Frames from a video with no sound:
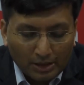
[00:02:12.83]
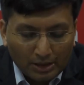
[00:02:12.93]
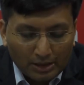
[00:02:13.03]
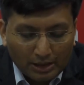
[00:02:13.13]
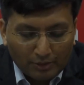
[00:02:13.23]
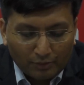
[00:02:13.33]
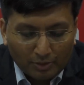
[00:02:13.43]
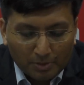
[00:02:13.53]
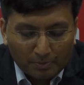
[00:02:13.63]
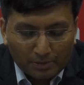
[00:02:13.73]
Now,
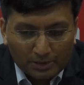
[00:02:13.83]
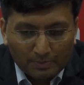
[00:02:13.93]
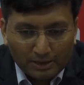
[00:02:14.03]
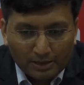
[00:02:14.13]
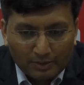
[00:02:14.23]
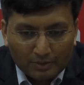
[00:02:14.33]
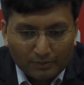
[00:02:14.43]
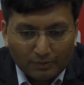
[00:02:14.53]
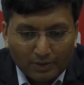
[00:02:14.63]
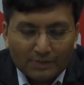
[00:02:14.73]
from a perspective
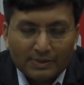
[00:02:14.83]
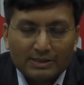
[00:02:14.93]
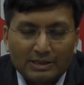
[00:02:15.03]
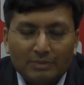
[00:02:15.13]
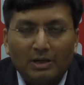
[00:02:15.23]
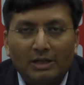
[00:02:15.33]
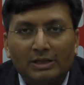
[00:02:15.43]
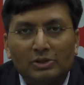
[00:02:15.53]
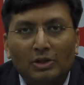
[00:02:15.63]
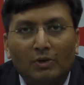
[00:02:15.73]
of where we see
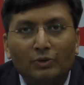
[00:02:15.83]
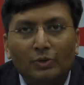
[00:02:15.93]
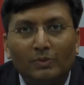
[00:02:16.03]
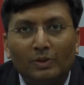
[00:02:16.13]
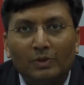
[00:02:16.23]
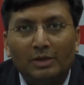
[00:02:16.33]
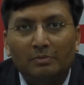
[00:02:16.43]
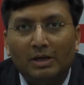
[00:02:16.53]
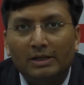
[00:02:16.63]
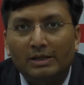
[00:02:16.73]
markets or how should we look at
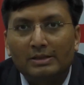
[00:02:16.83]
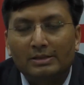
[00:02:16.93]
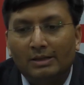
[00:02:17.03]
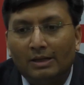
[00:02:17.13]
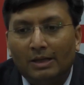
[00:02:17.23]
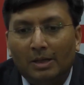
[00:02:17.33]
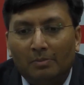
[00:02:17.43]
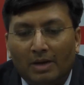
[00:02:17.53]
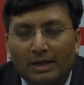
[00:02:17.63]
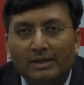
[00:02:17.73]
markets,
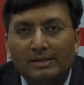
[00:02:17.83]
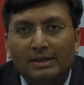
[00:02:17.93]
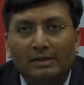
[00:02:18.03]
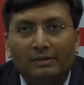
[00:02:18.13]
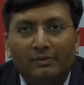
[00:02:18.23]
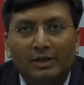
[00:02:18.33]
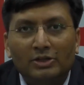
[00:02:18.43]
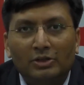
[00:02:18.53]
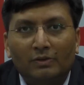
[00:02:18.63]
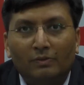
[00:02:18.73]
markets are a
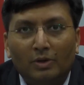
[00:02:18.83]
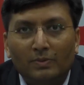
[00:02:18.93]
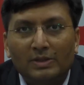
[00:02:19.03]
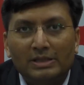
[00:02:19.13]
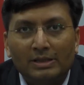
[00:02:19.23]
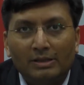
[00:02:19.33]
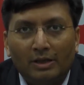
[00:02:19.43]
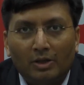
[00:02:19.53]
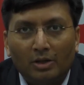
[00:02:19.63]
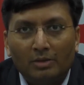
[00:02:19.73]
reflection of what we see in the
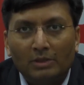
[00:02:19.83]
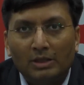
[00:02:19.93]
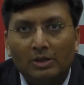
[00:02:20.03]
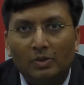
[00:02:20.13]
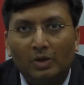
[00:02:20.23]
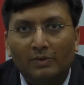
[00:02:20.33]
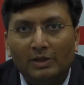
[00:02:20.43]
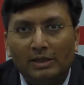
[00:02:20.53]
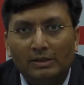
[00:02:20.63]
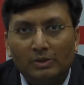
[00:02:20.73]
economy. Today, we
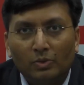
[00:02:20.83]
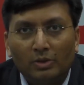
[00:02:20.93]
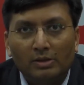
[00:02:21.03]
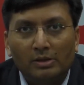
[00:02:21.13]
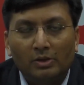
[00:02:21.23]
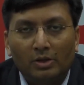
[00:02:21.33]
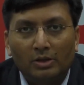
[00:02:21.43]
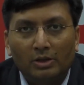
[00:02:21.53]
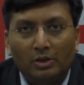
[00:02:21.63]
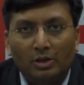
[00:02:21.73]
are a $2 trillion
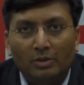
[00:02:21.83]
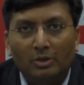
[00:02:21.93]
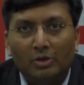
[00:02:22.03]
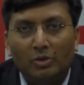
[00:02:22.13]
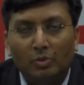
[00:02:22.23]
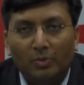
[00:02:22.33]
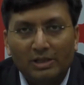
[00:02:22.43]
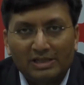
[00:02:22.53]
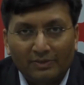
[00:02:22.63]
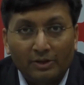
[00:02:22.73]
economy or a
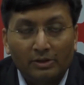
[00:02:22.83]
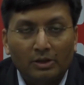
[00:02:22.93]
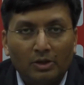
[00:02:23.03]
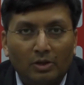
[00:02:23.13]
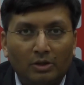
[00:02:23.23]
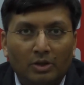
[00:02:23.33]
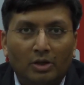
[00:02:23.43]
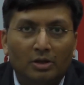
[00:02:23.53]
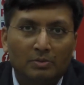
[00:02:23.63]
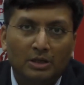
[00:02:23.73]
$2.7 trillion
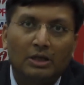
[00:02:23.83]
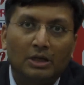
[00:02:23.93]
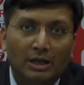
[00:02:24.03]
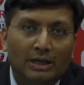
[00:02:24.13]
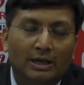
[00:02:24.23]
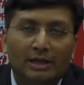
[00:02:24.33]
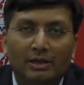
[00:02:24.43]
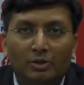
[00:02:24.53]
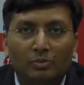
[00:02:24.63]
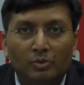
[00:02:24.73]
economy,
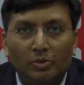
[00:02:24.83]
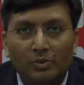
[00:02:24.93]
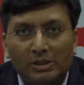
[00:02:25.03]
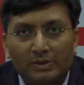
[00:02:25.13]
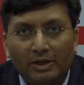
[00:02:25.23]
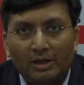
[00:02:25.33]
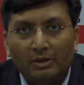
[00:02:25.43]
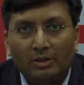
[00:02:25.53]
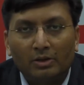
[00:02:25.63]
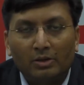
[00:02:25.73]
likely to move towards $5
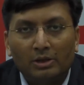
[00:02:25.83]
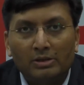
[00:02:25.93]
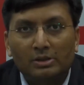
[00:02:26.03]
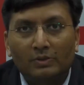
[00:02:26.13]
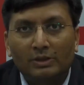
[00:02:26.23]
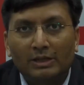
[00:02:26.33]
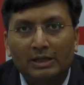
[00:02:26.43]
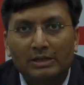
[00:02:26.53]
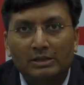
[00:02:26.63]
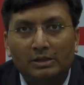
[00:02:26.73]
trillion over the
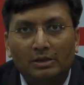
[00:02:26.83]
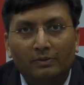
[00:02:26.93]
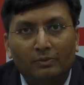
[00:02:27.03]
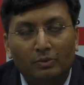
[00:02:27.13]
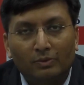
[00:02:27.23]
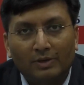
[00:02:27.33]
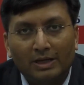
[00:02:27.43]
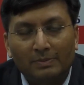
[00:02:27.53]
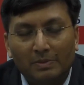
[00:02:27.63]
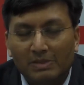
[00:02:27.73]
next 4 to
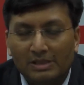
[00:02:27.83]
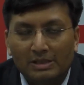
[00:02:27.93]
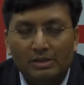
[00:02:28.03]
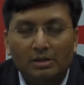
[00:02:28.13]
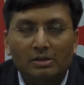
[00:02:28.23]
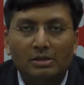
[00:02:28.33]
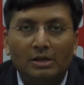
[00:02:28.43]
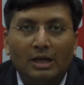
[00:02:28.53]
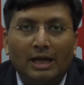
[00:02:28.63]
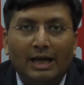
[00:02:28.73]
5, maybe 6 years.
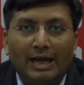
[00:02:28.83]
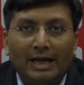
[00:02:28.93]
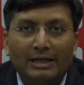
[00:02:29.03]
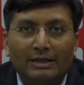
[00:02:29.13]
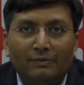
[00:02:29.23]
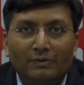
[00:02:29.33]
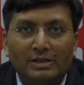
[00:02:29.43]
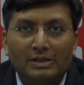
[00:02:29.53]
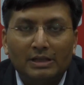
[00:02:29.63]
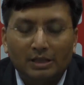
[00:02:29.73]
And if we
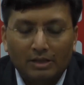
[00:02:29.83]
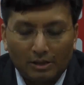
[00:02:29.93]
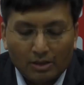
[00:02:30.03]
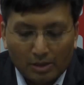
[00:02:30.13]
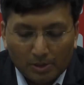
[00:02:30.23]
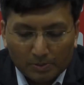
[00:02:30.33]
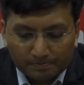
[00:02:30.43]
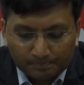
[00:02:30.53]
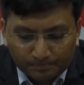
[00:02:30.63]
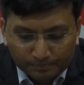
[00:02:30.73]
see, along
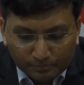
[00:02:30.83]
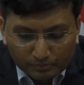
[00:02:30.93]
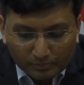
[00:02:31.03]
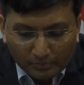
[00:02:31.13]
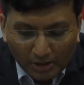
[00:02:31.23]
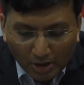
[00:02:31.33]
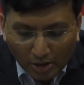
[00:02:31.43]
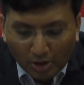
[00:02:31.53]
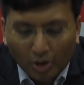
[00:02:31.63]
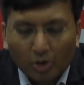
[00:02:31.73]

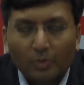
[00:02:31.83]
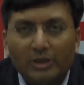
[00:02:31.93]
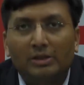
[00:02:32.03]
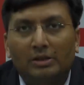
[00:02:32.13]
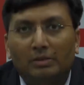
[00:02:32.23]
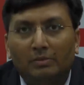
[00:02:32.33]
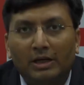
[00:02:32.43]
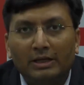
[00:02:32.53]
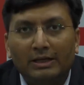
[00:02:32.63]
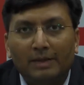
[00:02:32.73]
with
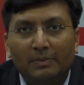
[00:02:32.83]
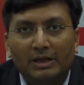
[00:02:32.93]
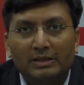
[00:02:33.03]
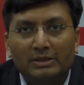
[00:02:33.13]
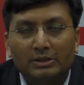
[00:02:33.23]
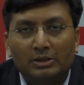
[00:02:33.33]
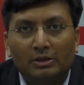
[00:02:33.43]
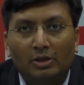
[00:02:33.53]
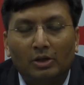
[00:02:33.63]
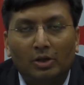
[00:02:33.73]
market capitalization,
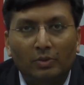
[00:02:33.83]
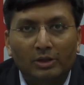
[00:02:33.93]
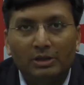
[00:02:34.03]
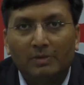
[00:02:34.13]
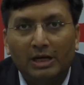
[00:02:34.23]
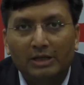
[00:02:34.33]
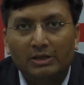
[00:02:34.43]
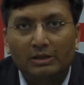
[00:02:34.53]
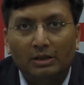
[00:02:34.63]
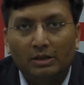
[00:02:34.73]
along with the
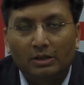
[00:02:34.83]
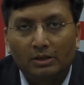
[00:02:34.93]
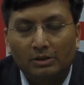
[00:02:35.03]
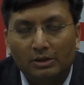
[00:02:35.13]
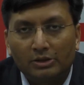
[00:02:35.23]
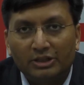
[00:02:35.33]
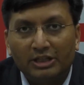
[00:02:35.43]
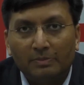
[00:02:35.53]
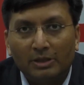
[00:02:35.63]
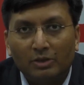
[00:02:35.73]
market, the
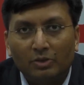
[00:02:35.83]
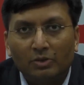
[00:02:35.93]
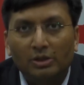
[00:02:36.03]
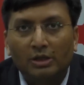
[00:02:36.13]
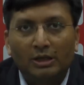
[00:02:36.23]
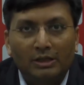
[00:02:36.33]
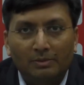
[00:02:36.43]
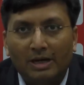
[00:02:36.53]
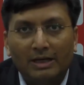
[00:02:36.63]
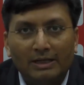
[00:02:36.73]
GDP growth, the
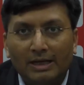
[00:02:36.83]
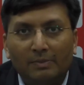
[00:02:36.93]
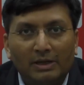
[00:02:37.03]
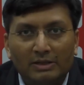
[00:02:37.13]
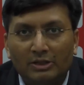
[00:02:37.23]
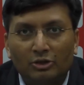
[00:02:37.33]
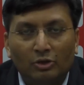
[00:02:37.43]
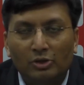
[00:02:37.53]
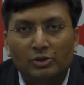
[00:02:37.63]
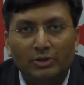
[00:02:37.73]
market capitalization
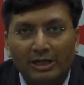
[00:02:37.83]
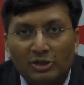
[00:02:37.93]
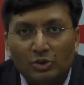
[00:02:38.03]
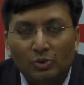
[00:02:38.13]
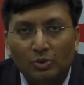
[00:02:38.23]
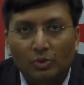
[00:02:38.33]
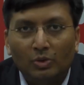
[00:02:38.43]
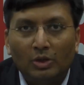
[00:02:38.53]
also tends to grow.